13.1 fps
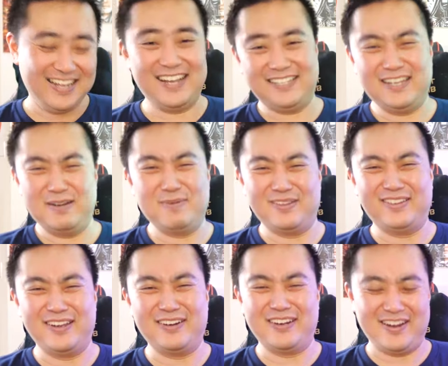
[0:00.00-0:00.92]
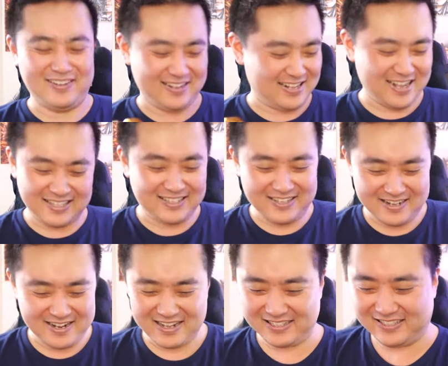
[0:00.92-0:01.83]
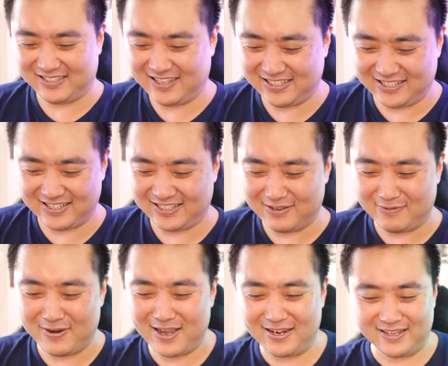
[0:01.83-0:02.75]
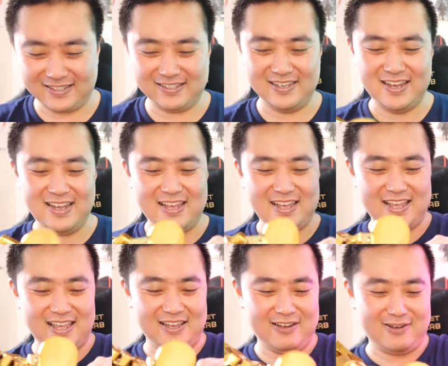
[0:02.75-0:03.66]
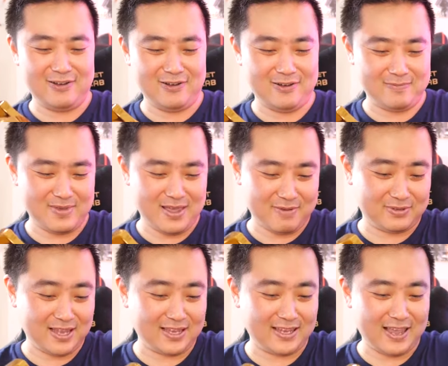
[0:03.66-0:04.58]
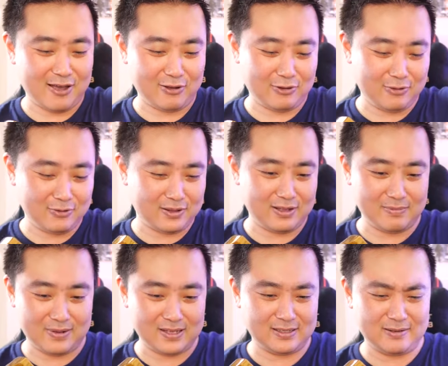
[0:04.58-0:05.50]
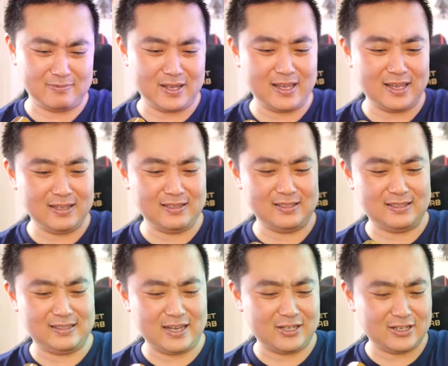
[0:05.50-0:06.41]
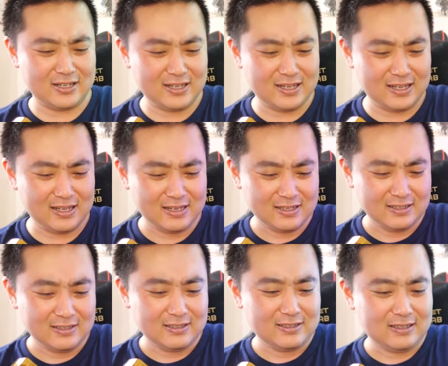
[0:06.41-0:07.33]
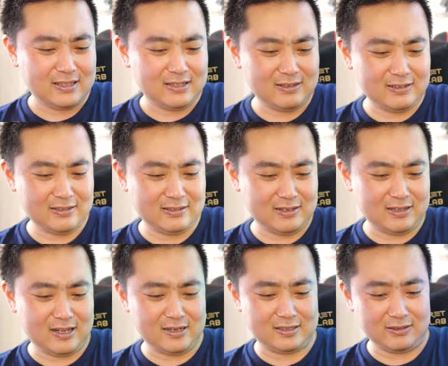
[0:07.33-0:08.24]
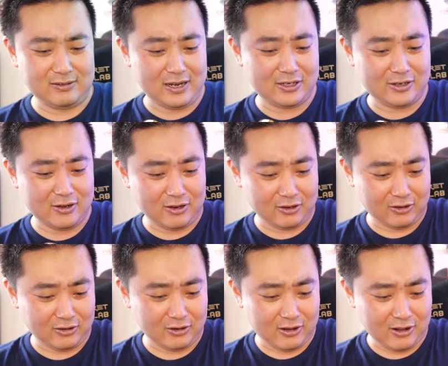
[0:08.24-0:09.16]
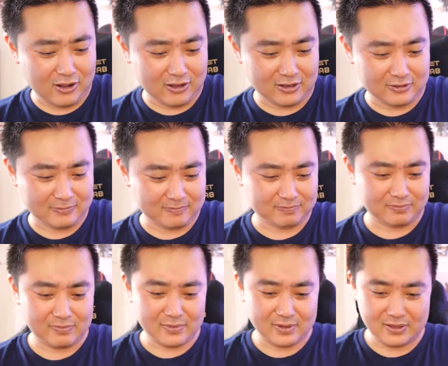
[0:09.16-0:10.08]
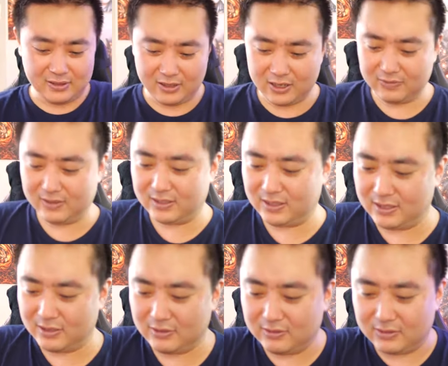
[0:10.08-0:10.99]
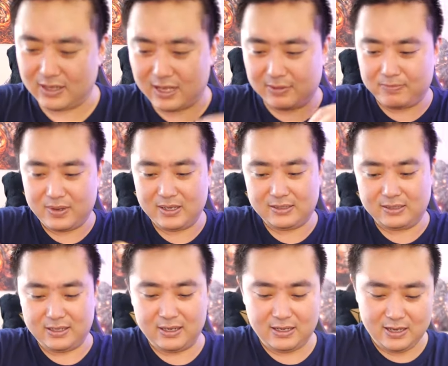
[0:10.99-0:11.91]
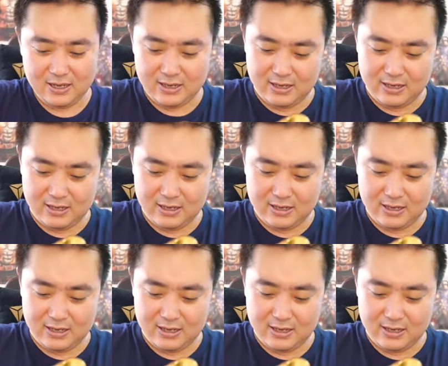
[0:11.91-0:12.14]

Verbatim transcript: that's gonna be a thing now. That's it. That's that's just the way it is. Oh man, I'm taking out all the plastic. I'm taking. It's actually there's actually a lot, a lot of this little like pesky